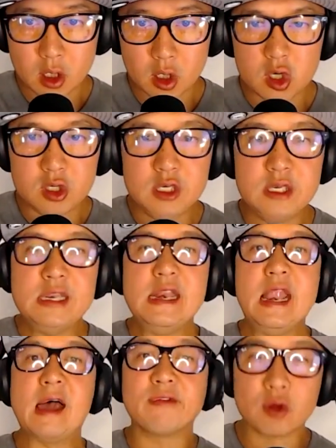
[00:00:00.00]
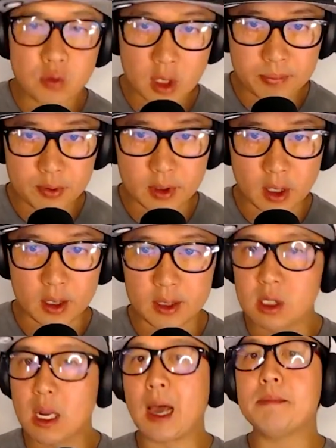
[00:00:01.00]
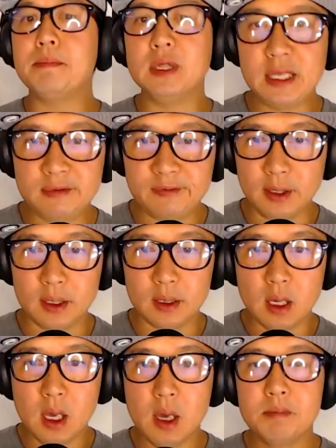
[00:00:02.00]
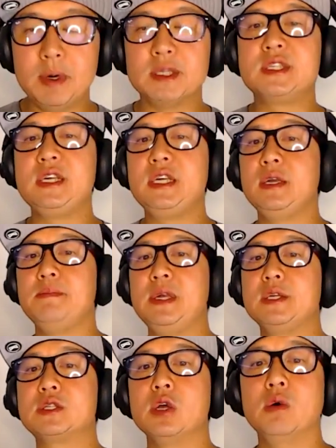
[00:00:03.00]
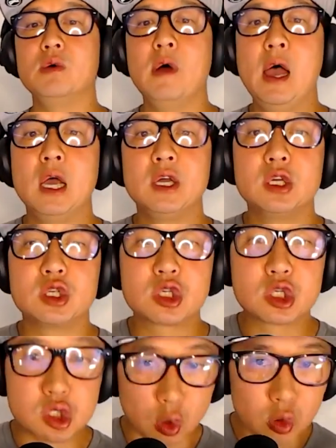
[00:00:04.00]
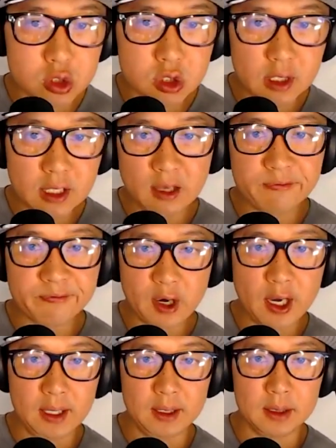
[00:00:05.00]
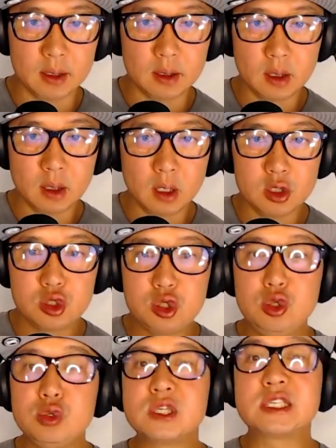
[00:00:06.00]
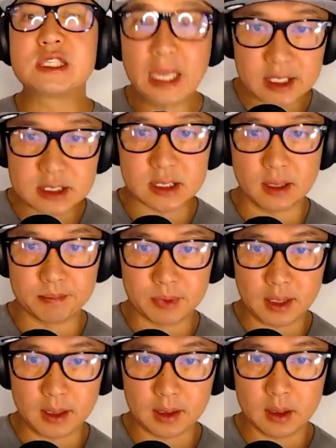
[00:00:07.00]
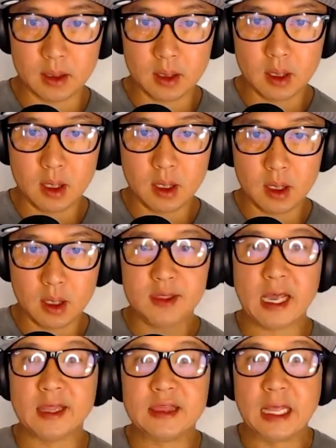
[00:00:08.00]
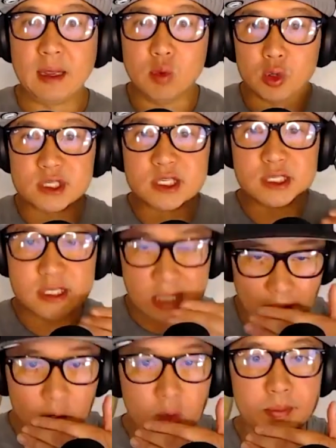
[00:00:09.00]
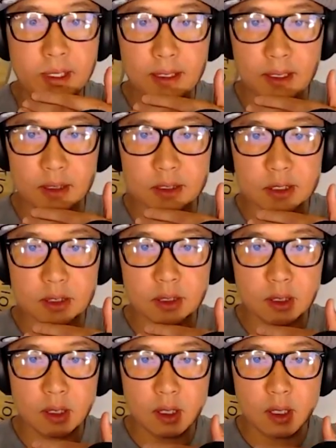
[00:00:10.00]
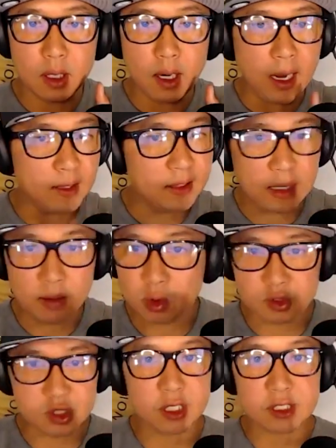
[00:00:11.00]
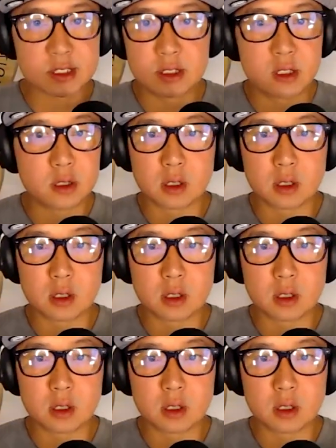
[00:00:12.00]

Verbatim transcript: could never want to put on it, not believe in it, but see, be so socially afraid to say something that they will stay obedient and they will just